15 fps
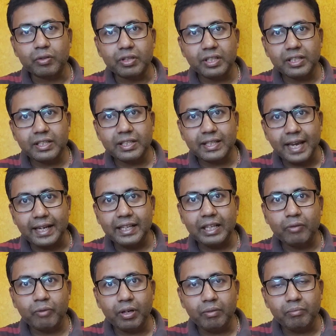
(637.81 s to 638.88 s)
So this is a
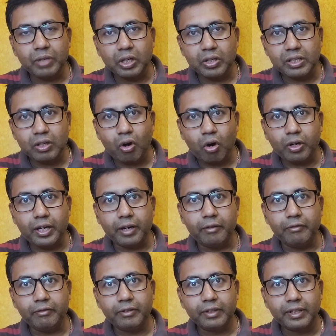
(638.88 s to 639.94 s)
cyclic one, because in
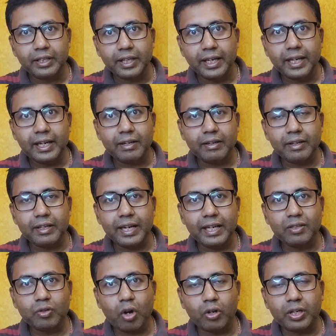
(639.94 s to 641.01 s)
octave, again
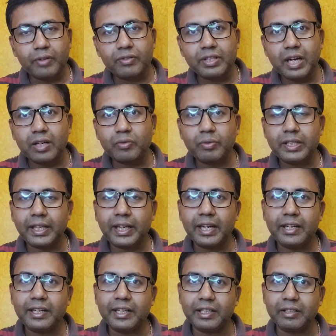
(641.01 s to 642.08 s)
next octave starts with
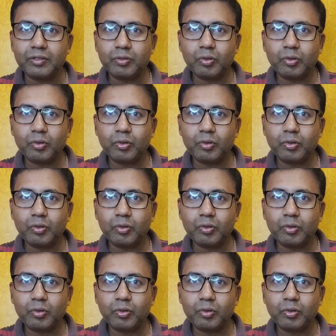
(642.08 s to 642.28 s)
again D.